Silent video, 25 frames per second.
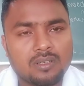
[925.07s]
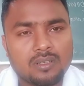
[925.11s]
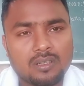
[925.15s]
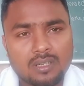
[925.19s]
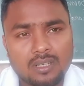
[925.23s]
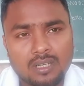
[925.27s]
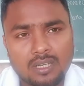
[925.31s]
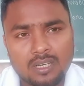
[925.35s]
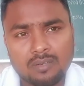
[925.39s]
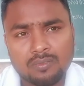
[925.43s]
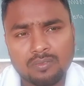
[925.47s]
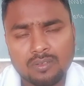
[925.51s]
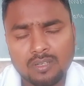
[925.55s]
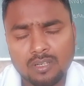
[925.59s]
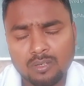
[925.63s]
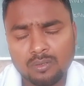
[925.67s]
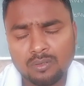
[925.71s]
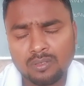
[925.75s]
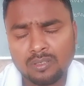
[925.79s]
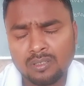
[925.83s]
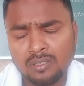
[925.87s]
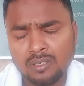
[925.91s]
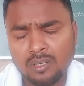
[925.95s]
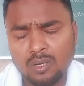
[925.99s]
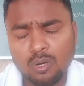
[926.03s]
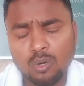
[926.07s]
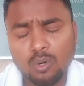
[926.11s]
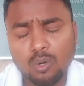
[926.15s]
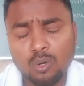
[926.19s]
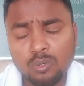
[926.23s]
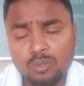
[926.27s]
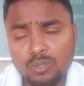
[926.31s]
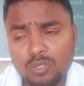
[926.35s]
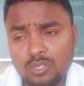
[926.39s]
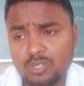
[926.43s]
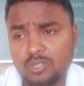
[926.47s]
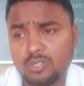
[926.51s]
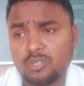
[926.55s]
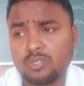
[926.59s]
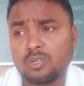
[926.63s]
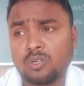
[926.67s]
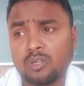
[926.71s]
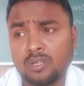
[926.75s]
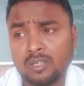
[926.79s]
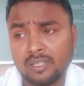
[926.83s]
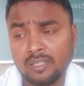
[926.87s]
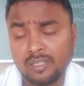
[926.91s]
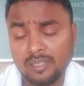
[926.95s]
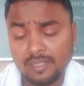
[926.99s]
of our own soil.